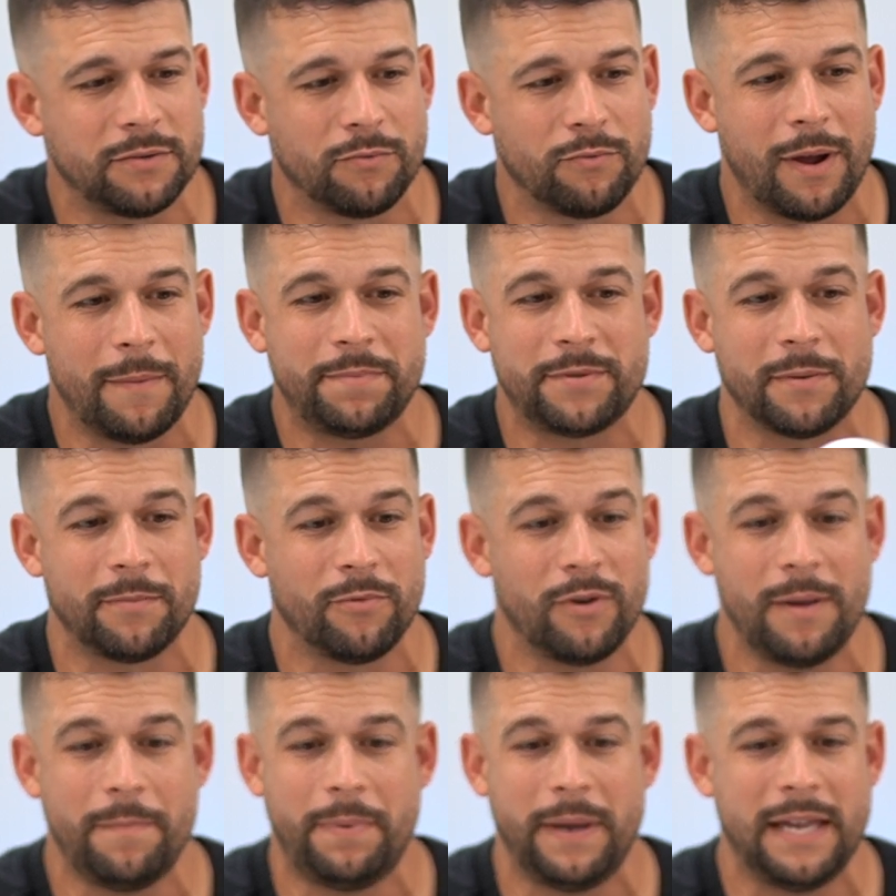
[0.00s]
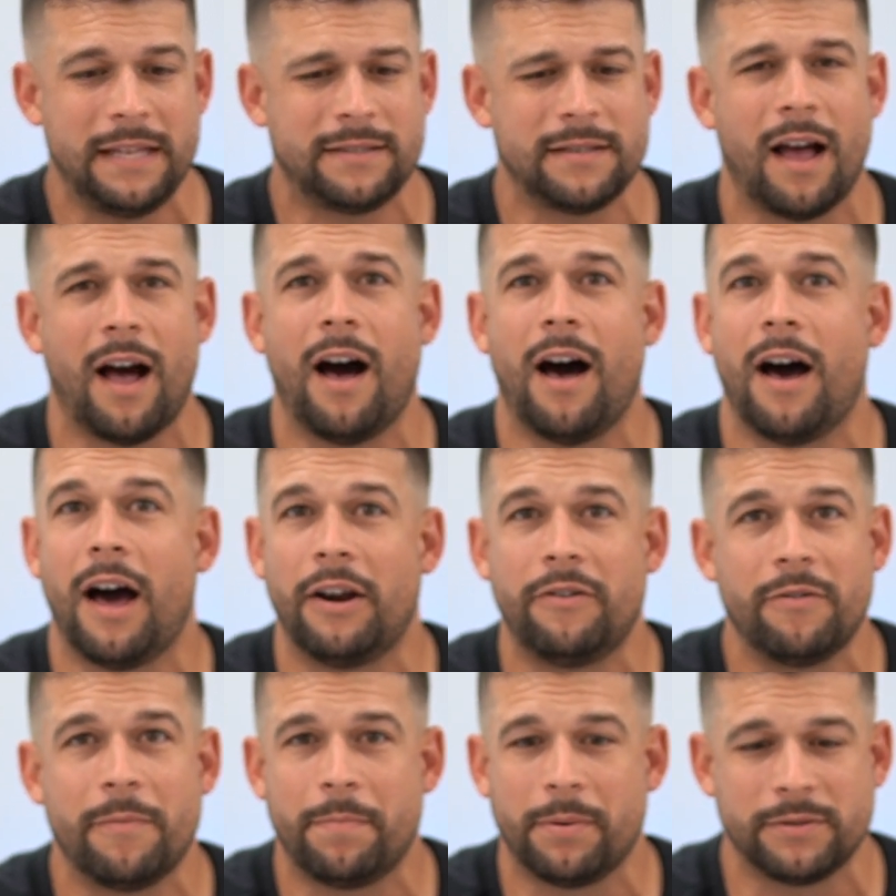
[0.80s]
rip some repeats
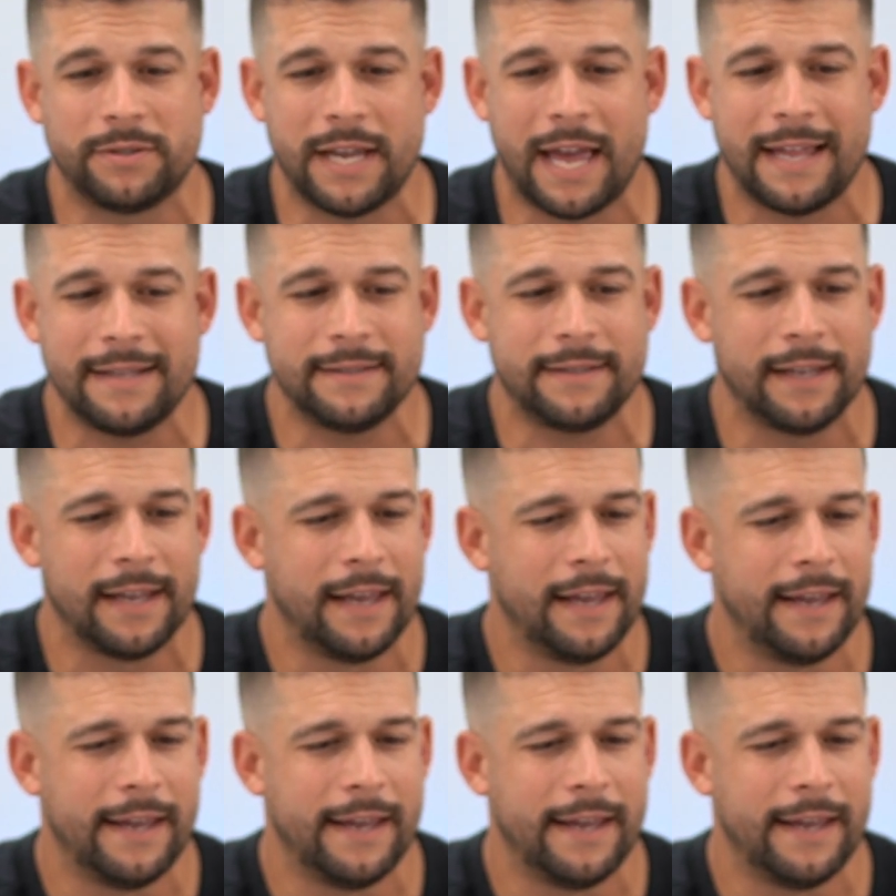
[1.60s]
100%.